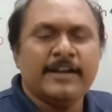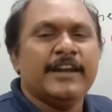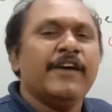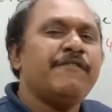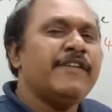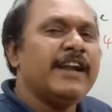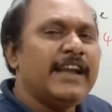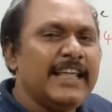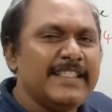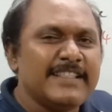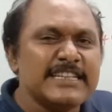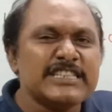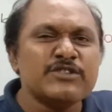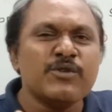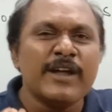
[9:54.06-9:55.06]
Definitely
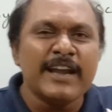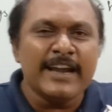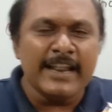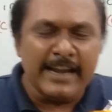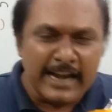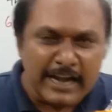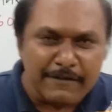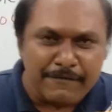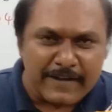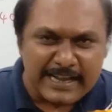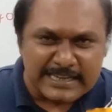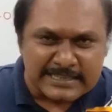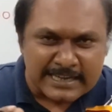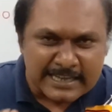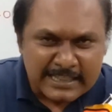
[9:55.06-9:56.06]
this 285
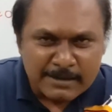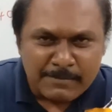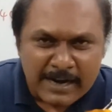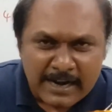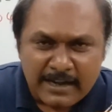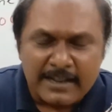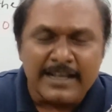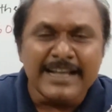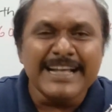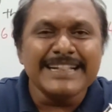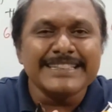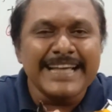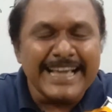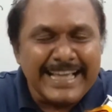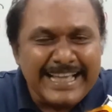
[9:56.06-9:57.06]
is nothing but
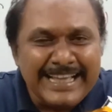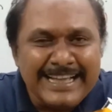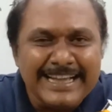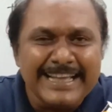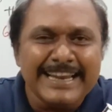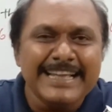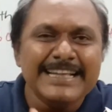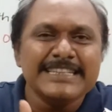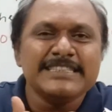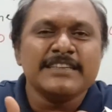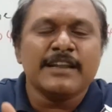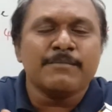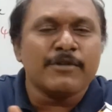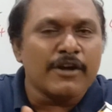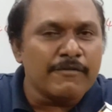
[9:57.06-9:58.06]
the increased
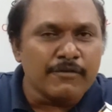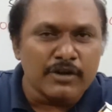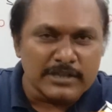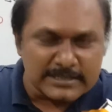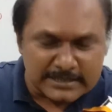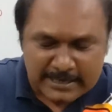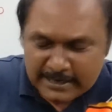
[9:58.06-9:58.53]
number of girls.